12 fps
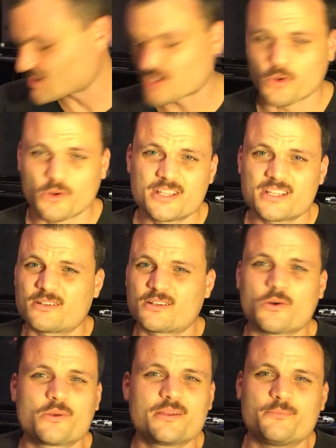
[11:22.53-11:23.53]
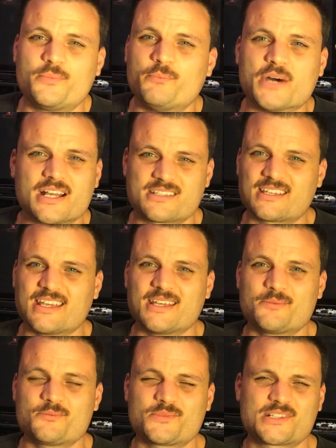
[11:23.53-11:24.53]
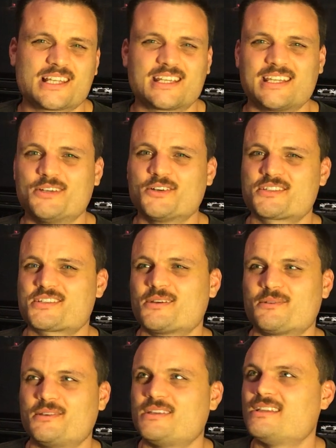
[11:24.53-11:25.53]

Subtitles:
Corey buys games. Like, he hooks up.